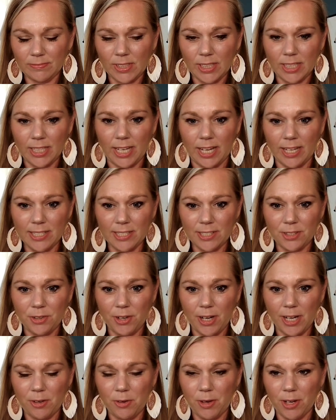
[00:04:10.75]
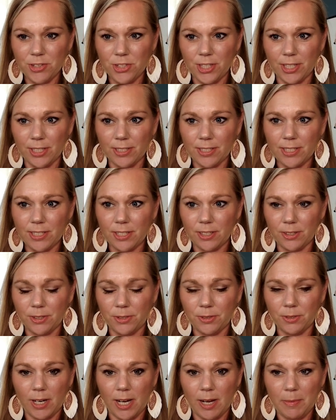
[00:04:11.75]
Yeah, it's a great question.
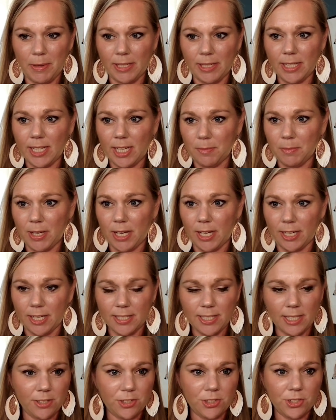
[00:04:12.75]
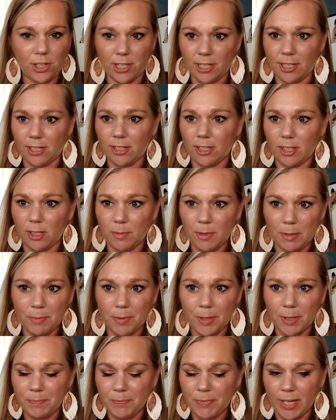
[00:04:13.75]
So, Kim kind of touched on it a little bit,
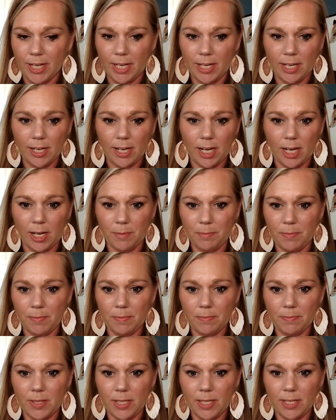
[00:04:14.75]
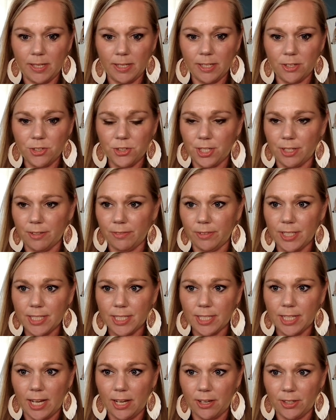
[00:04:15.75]
but the addition of
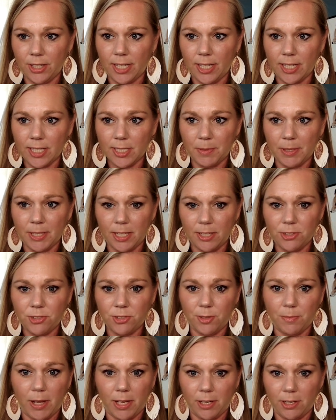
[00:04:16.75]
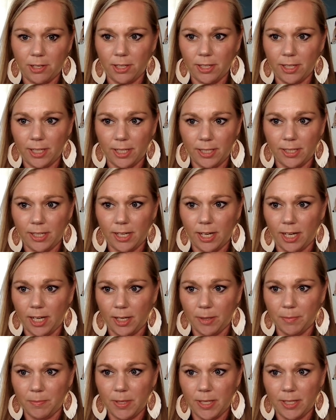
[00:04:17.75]
lease accounting has been instrumental in
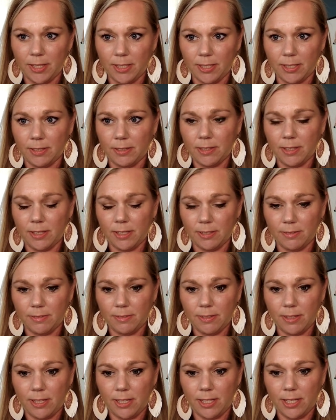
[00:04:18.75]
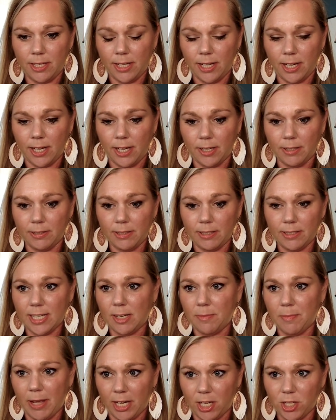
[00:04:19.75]
the
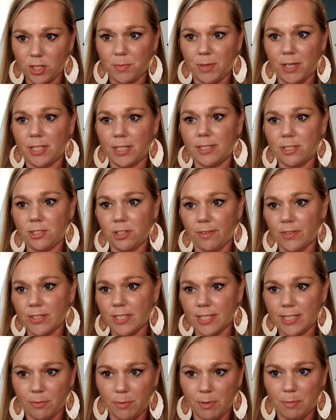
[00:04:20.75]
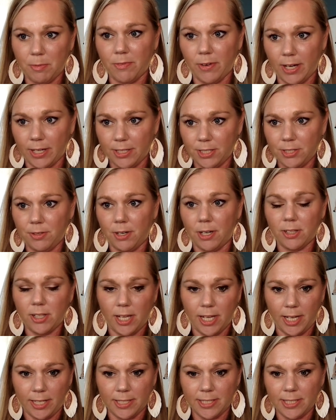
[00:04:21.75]
data management services that we provide to our
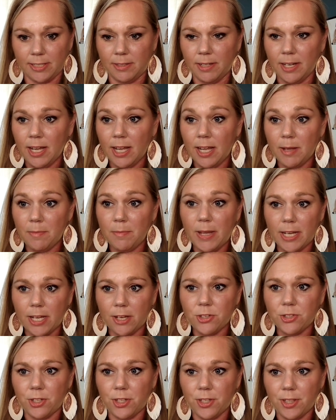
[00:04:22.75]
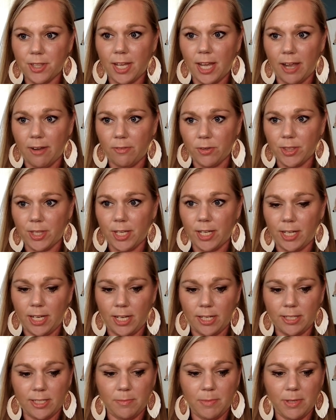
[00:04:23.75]
clients and making sure that they have what they
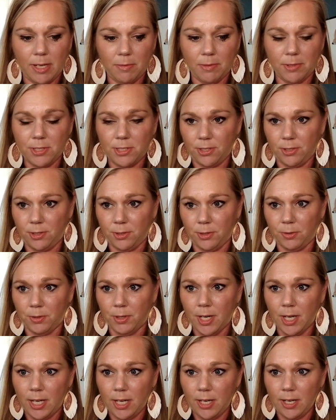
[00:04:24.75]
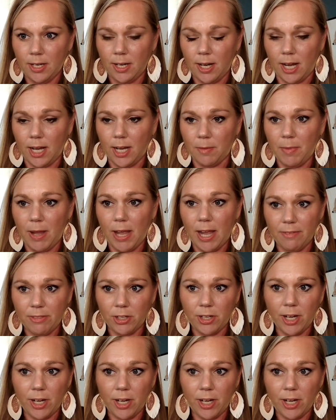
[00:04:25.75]
need to be able to have their